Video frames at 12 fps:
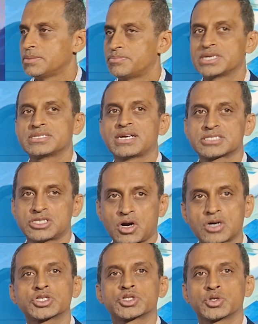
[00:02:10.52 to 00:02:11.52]
But that's
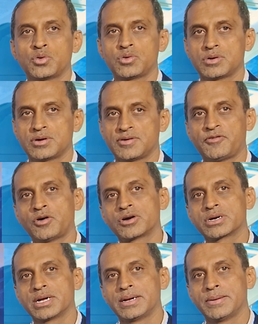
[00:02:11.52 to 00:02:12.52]
not so
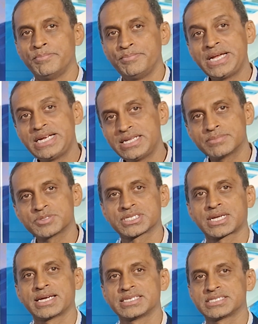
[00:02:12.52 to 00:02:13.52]
for
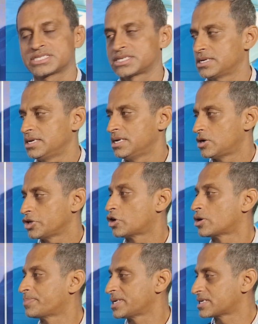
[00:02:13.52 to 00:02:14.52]
medium-sized
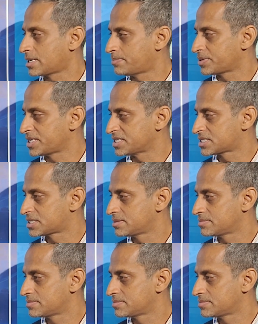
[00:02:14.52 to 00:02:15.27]
European companies.